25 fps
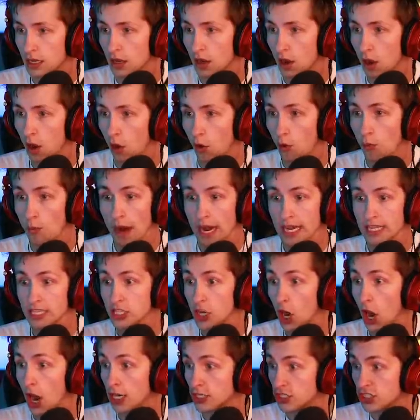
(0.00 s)
Oh my
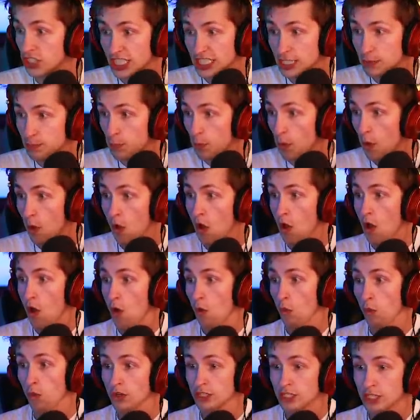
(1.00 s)
gosh, these
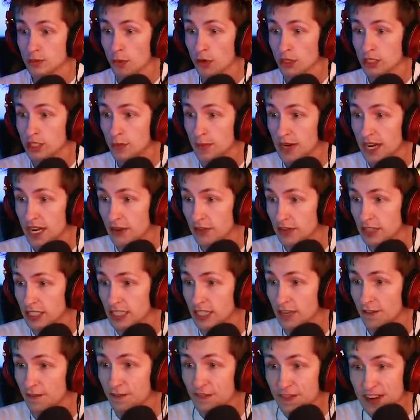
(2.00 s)
we're supposed to be able to
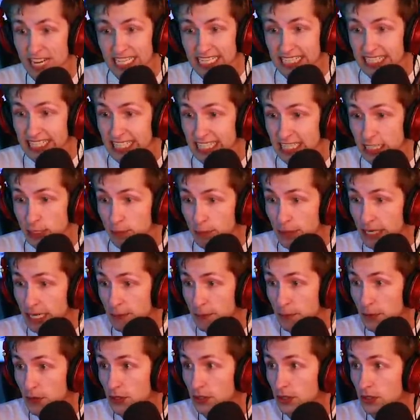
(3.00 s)
defeat these
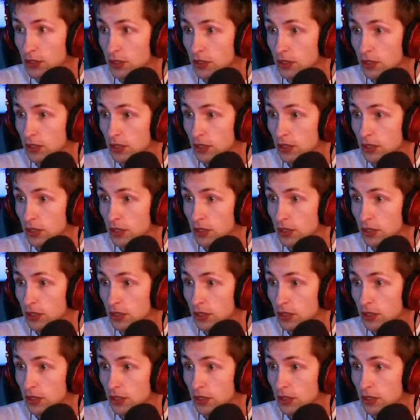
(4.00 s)
people?